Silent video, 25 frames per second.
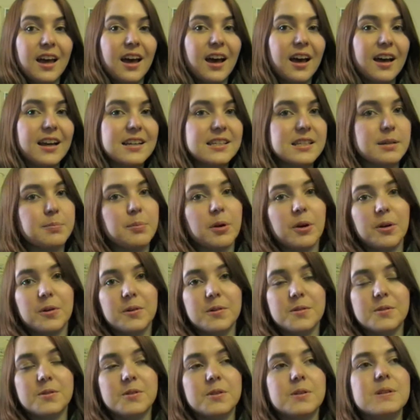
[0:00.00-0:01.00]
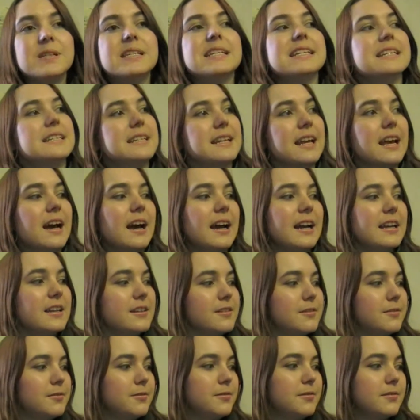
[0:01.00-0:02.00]
I suppose you did kind
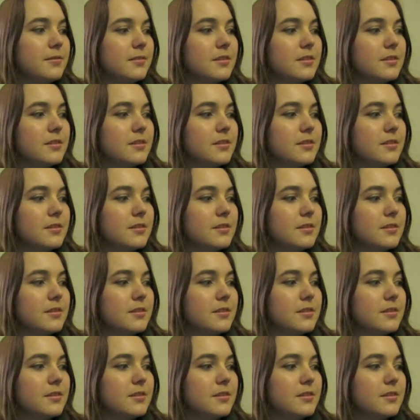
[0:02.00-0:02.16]
of